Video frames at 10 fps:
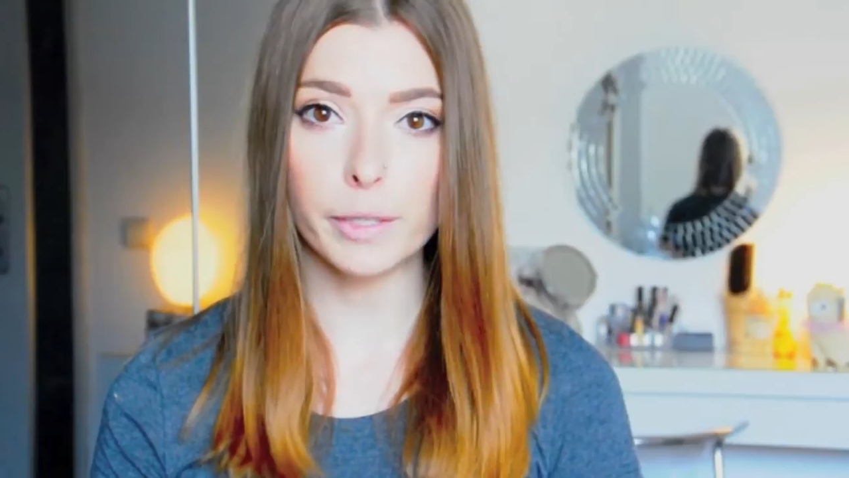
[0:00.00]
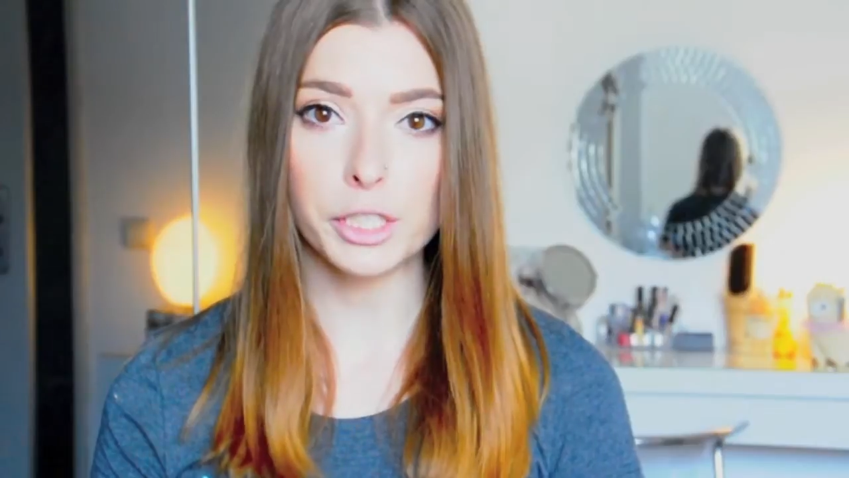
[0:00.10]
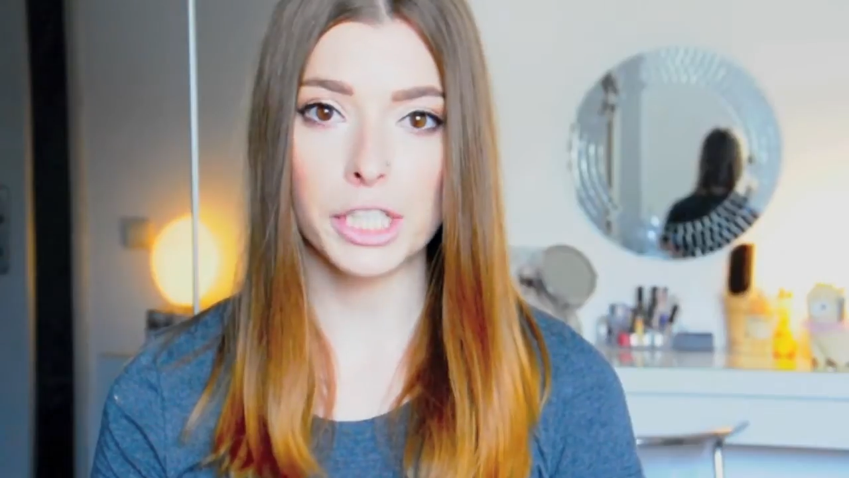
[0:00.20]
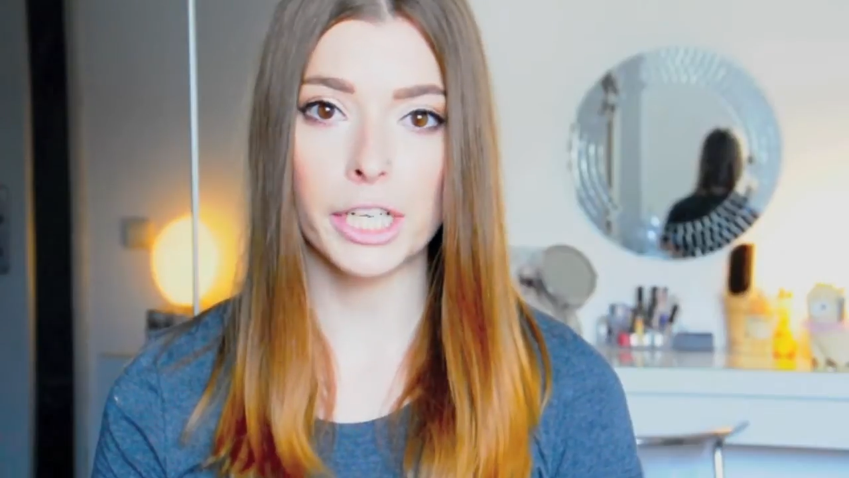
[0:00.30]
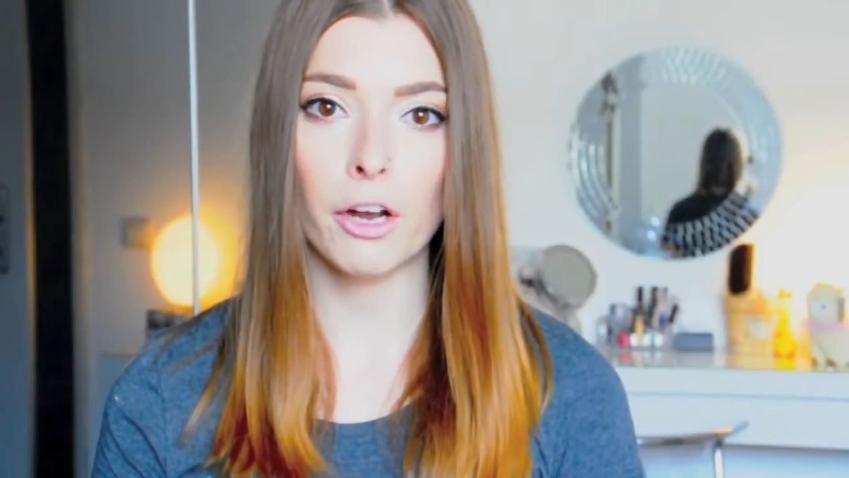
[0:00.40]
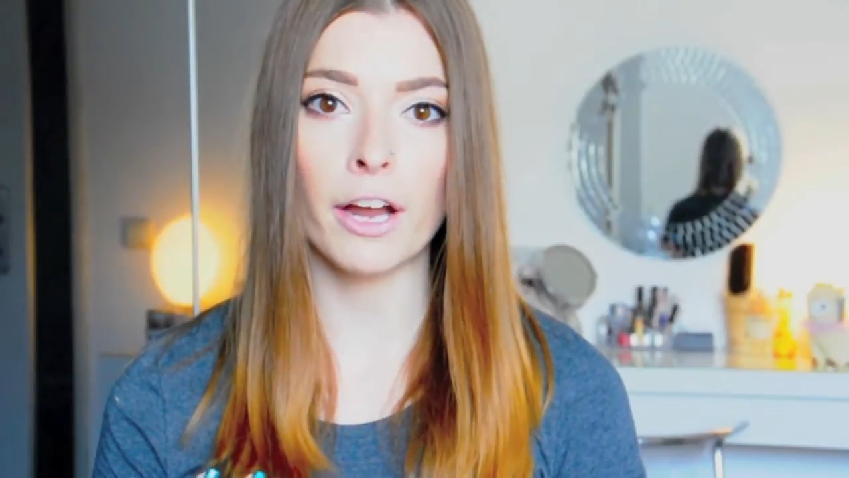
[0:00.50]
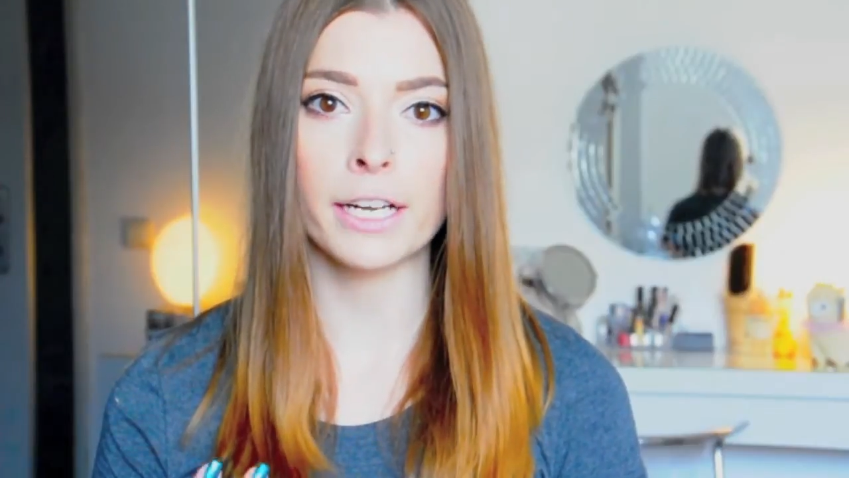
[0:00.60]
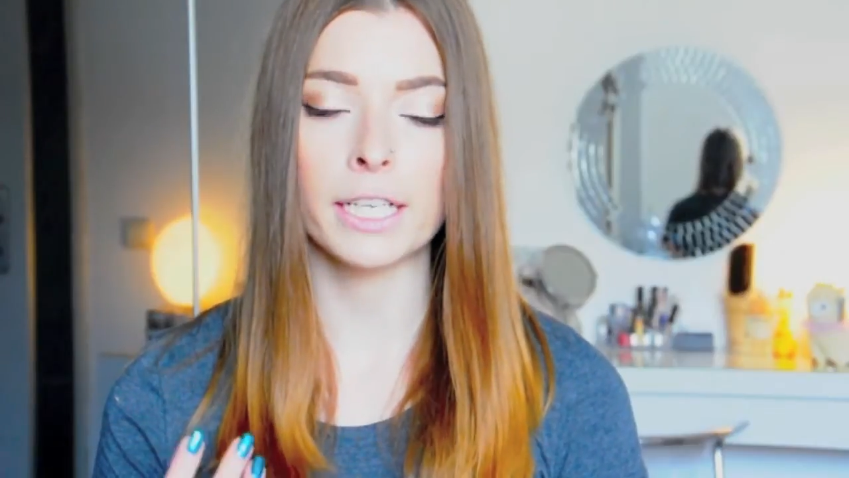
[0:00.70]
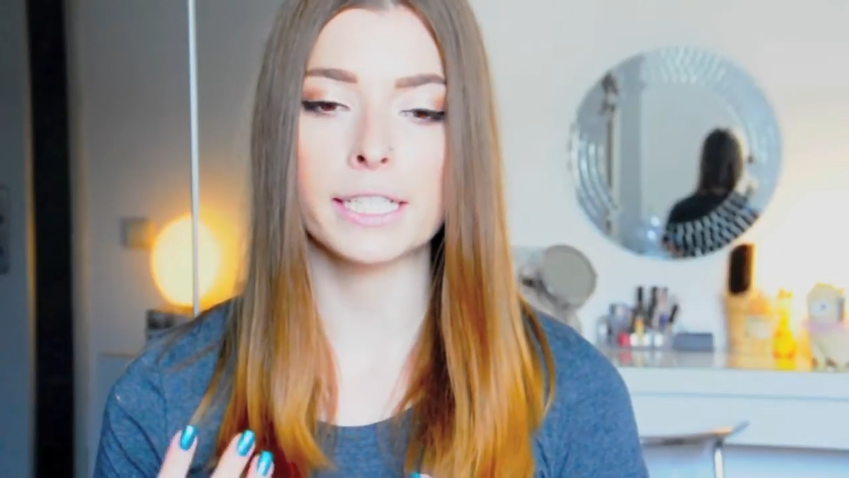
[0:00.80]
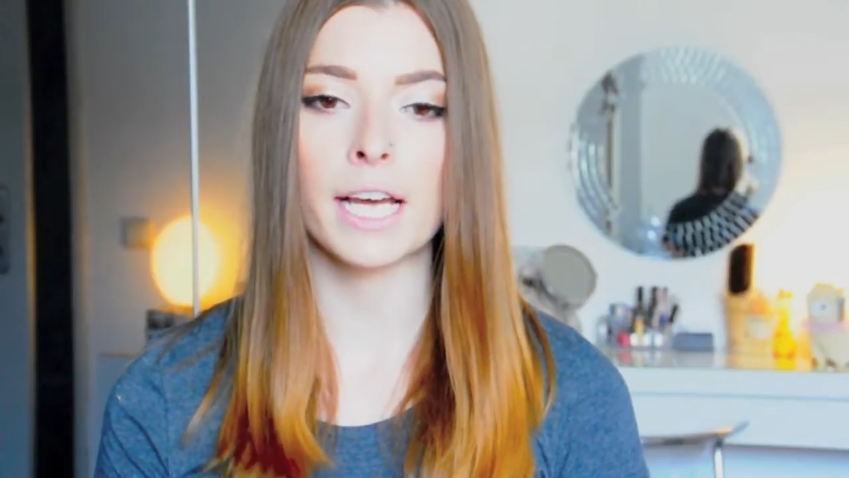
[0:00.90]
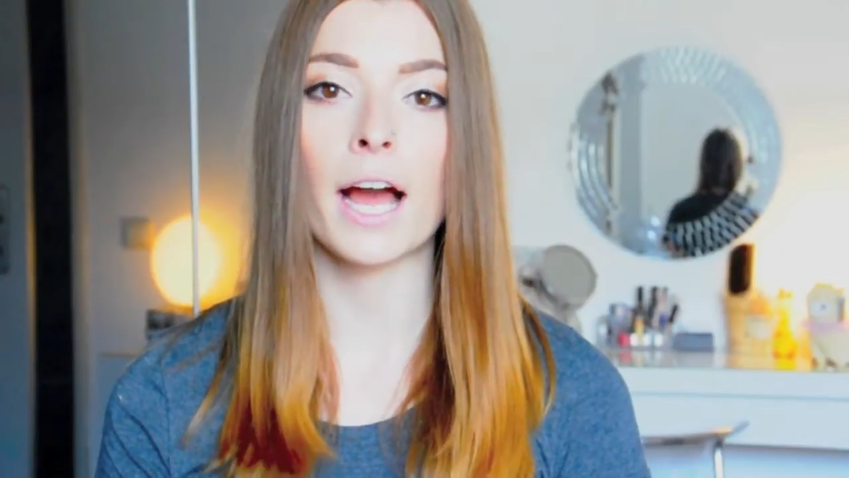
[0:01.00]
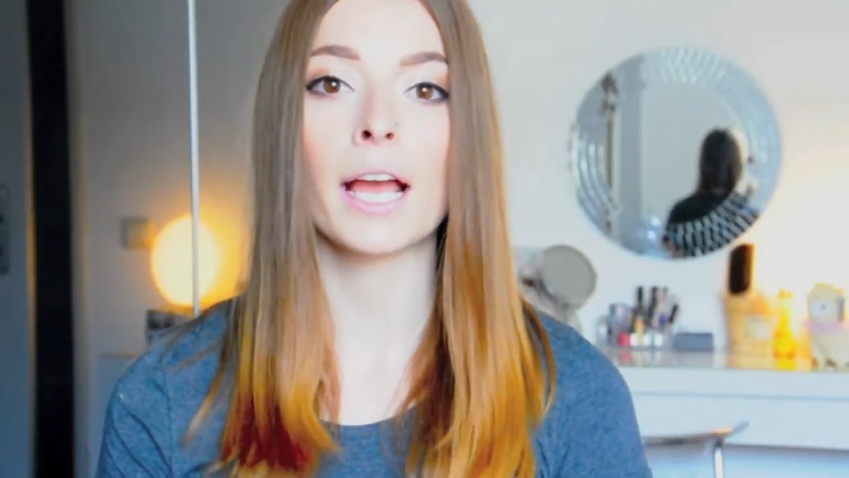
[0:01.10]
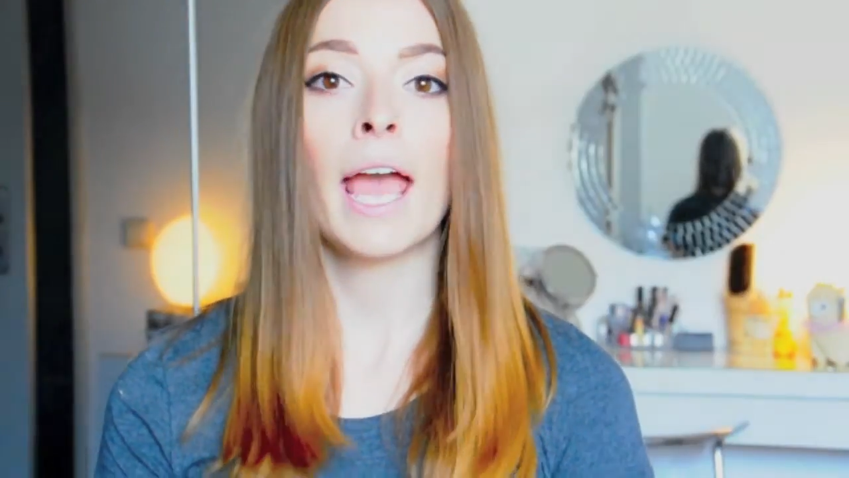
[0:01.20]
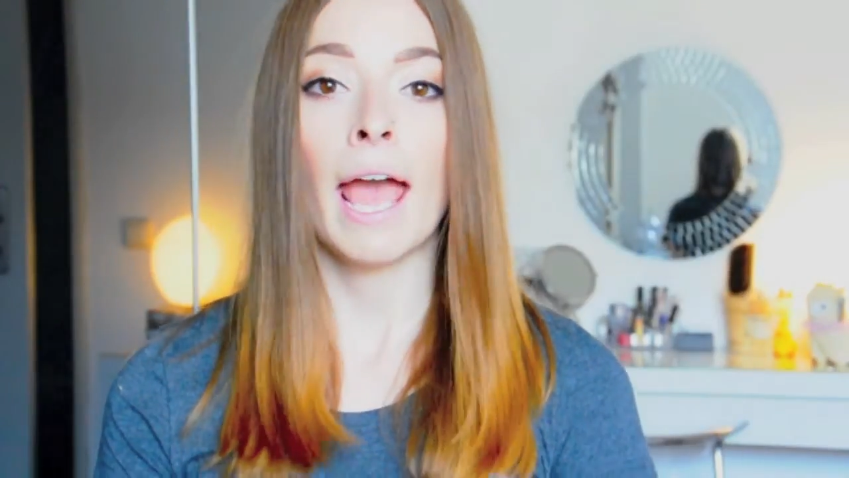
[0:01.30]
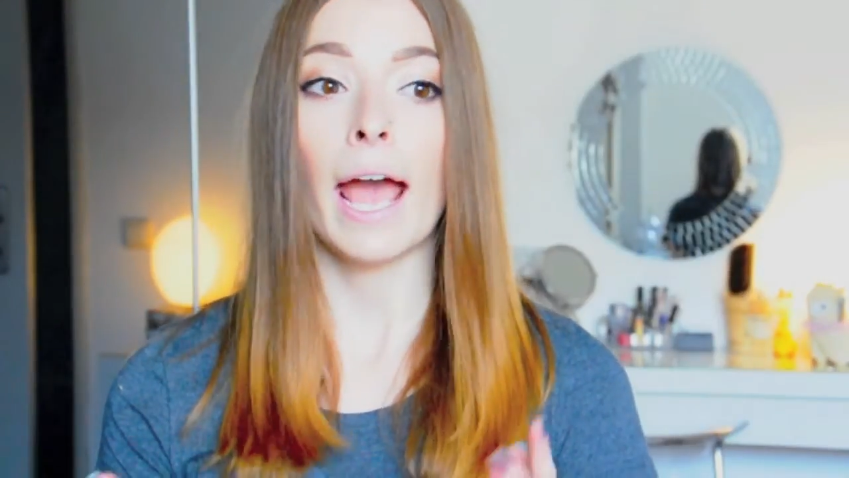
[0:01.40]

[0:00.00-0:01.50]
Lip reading: bacteria on our tongue,